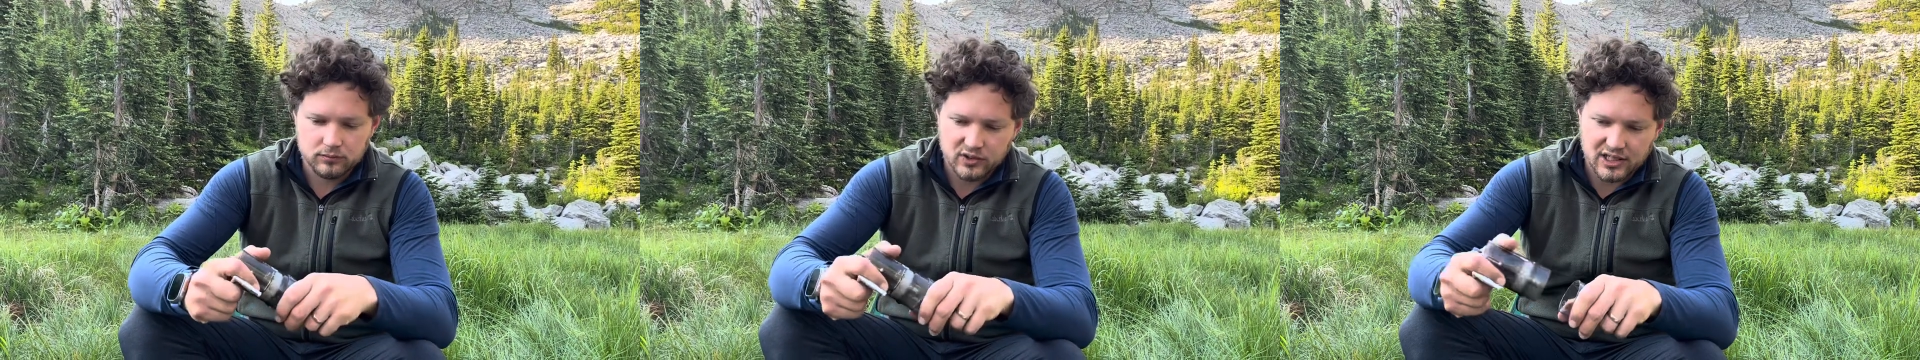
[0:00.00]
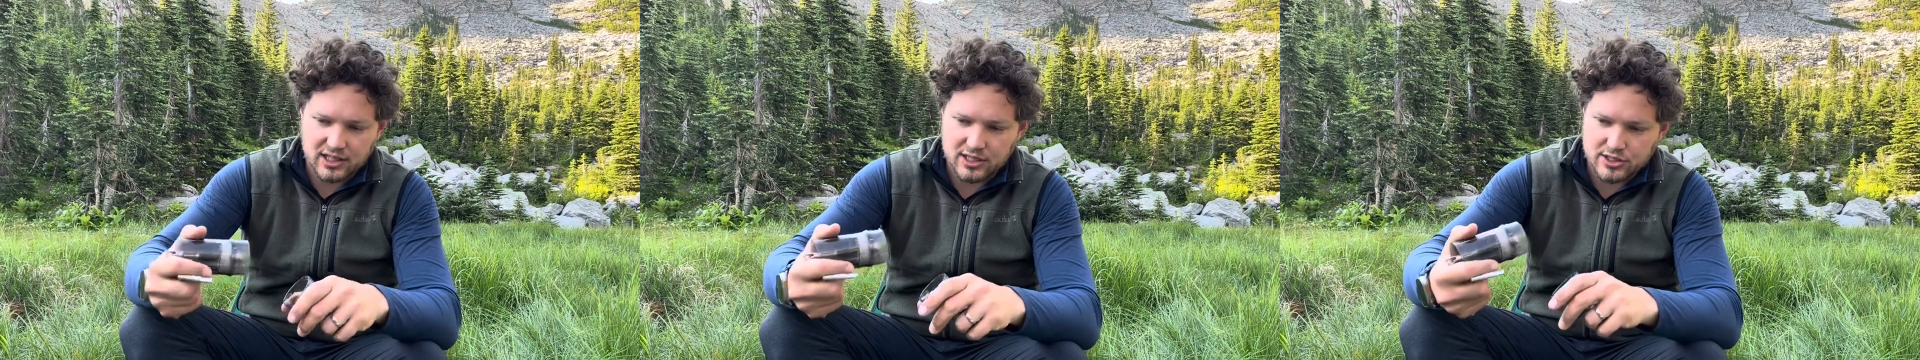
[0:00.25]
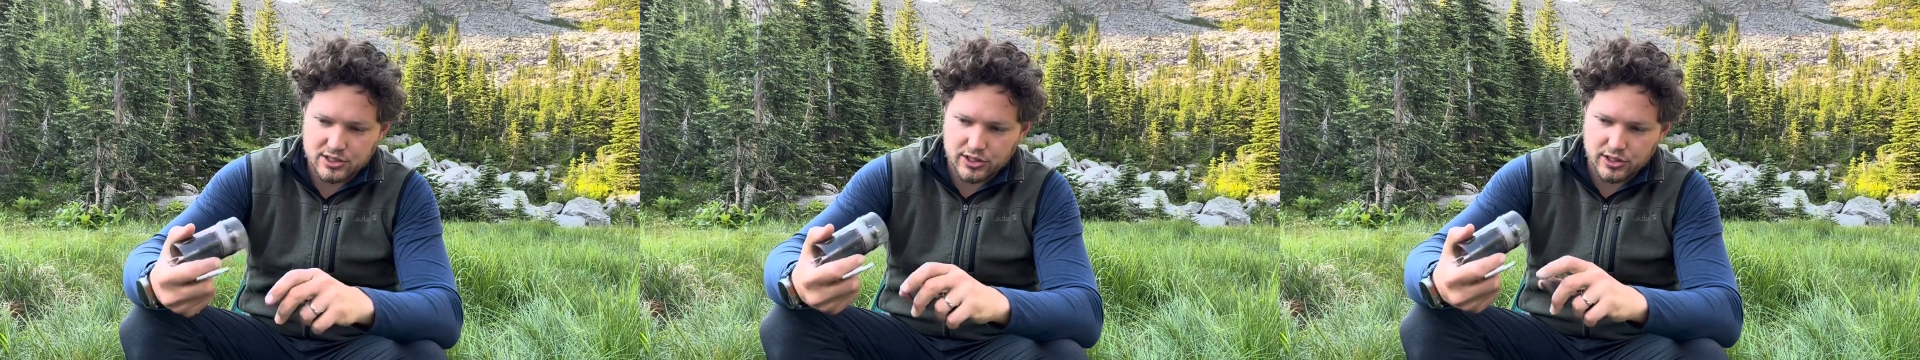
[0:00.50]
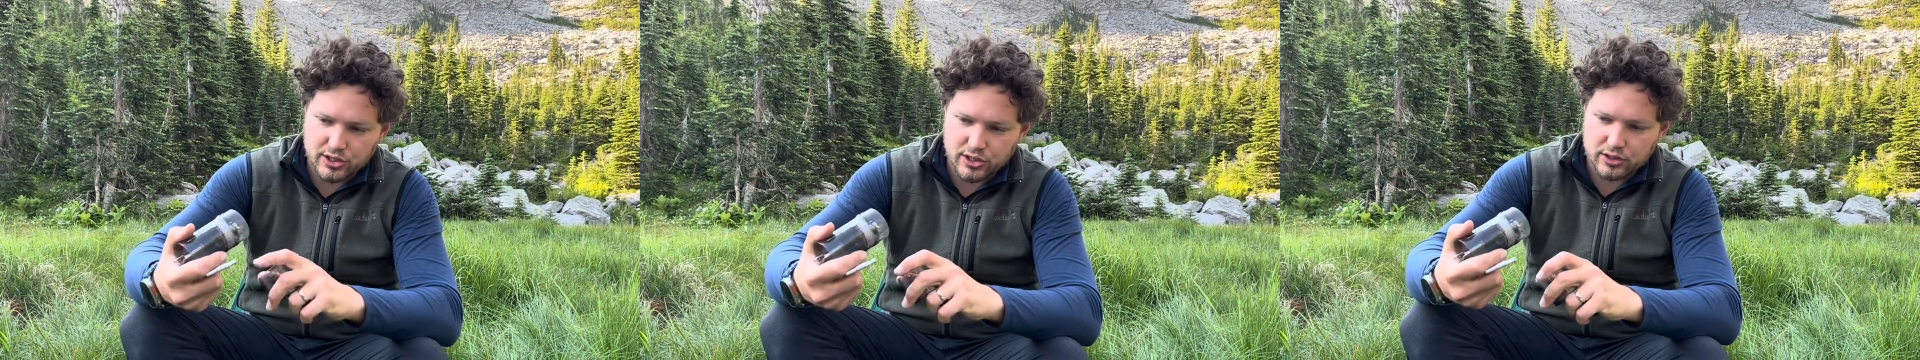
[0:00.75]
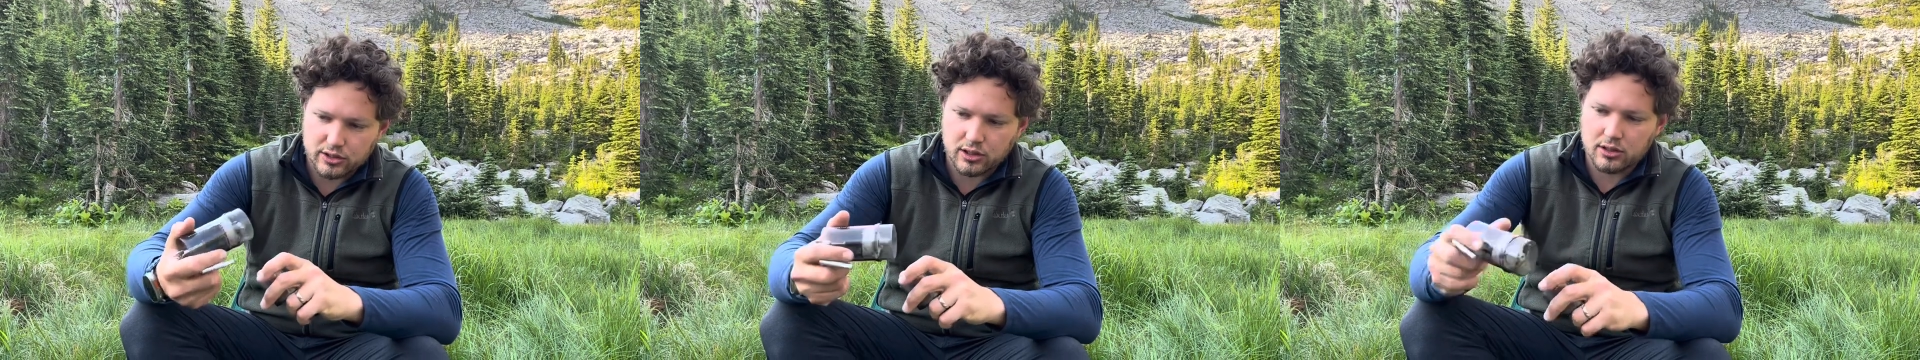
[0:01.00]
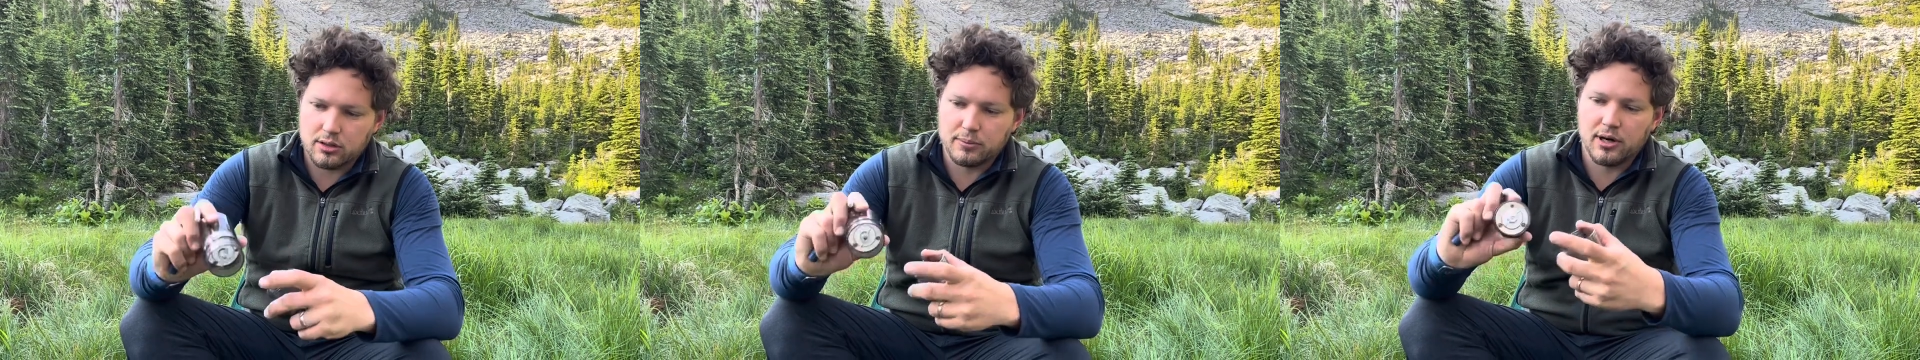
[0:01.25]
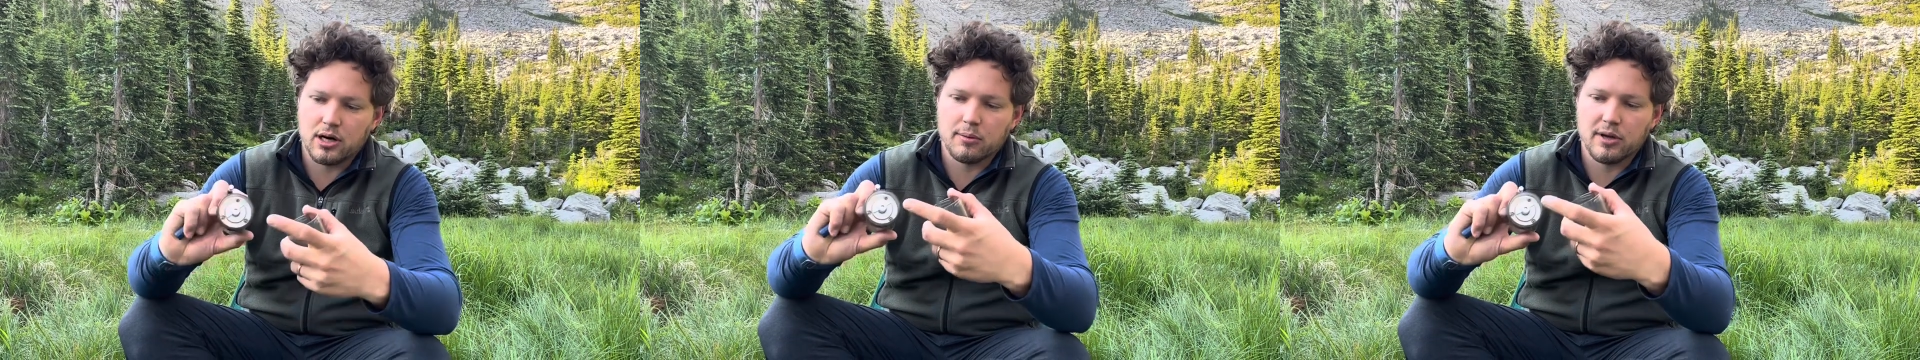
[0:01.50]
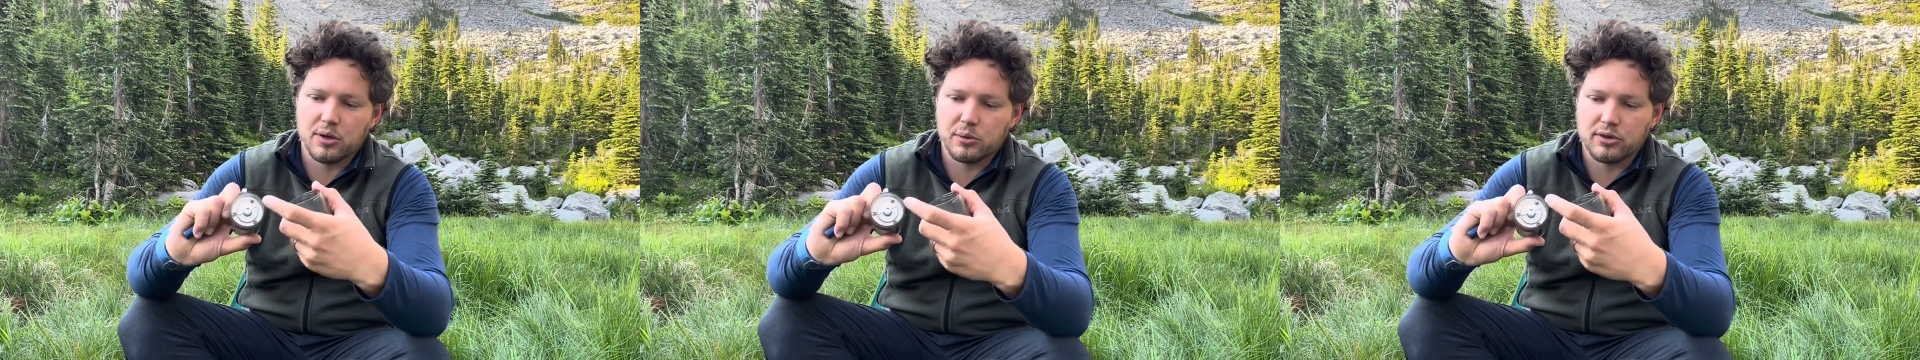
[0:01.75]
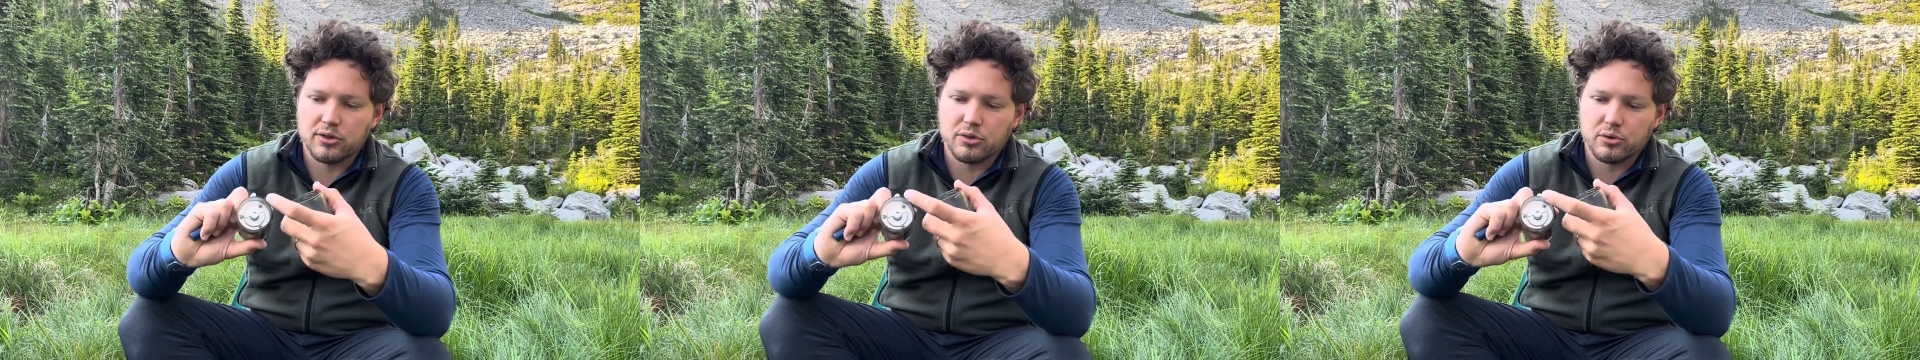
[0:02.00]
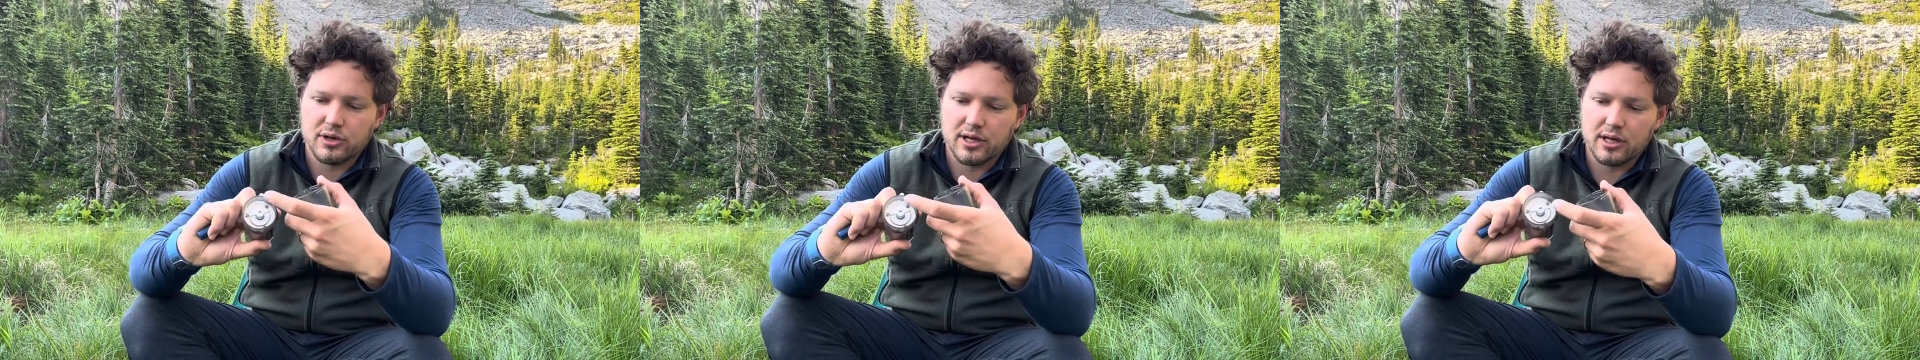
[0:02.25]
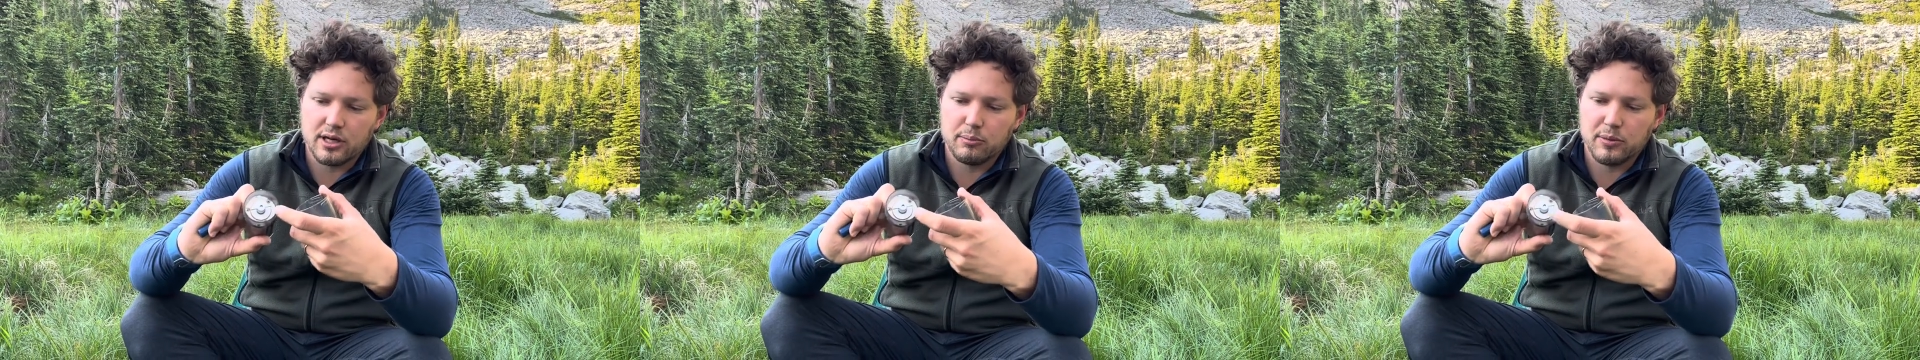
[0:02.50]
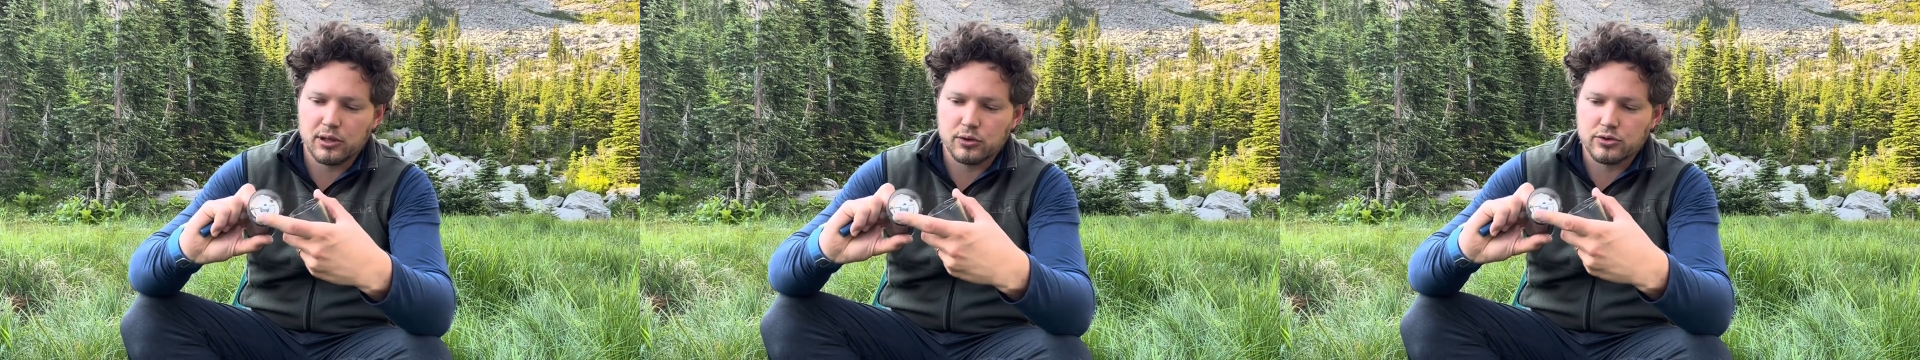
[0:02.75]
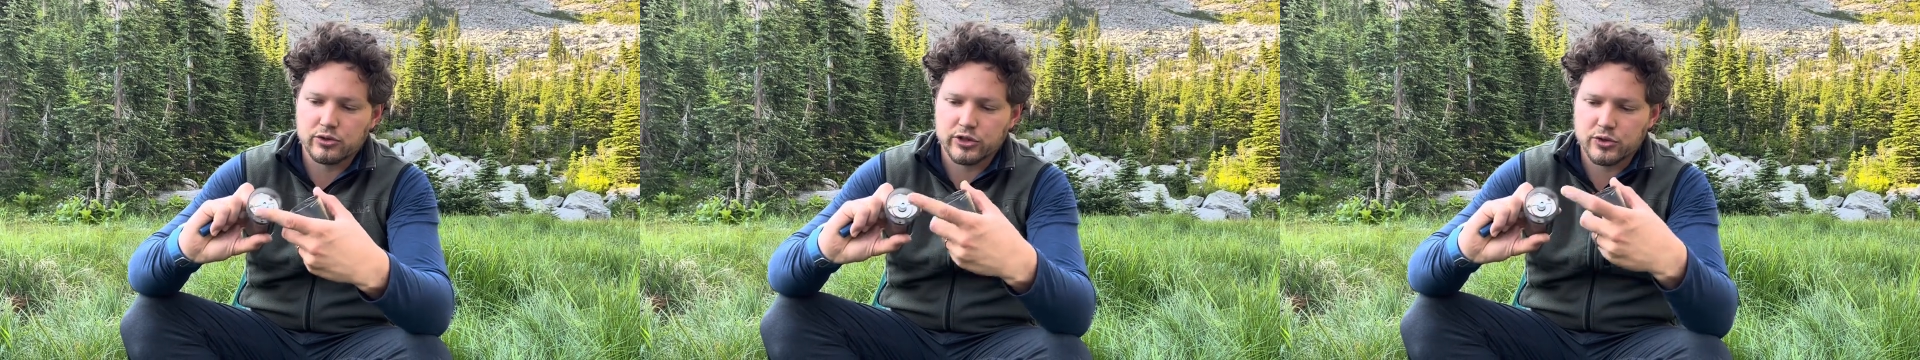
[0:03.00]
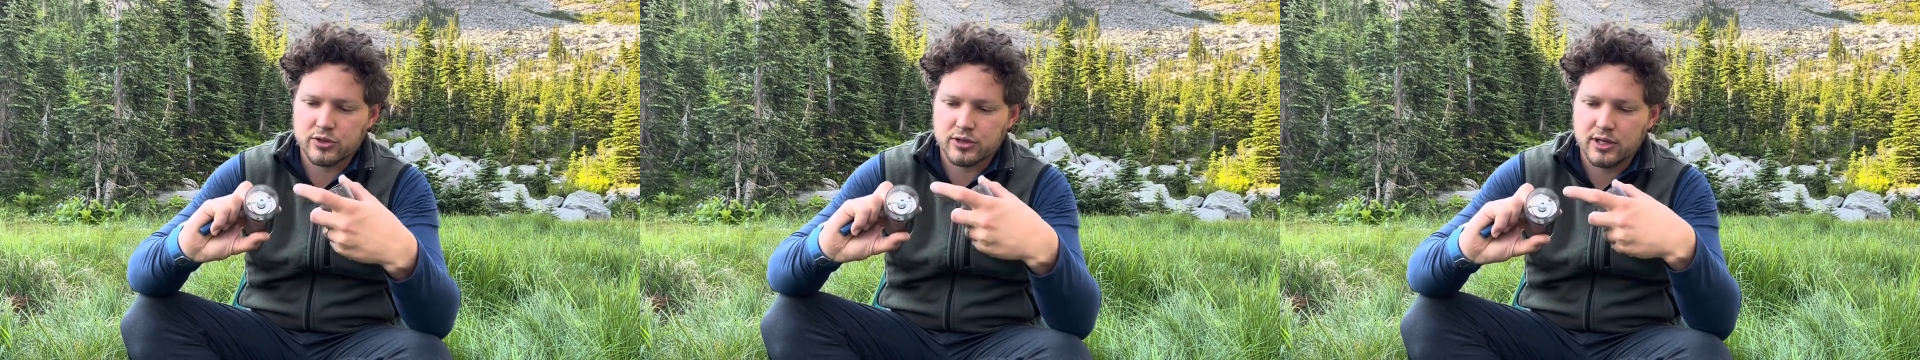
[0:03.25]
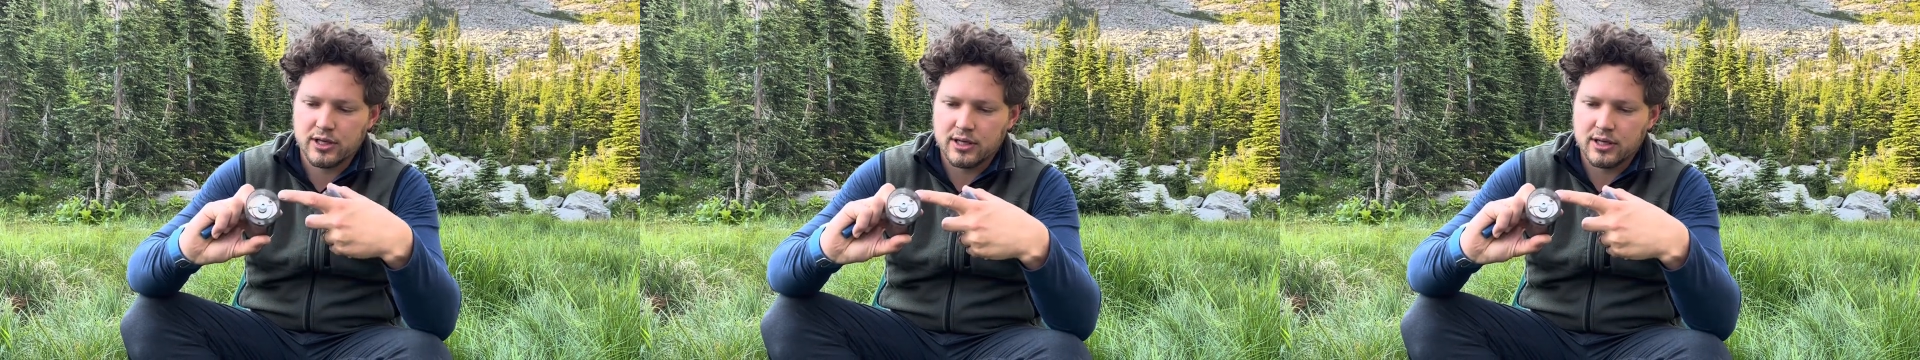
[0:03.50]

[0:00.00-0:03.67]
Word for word: And it's secured on the bottom here with three metal screws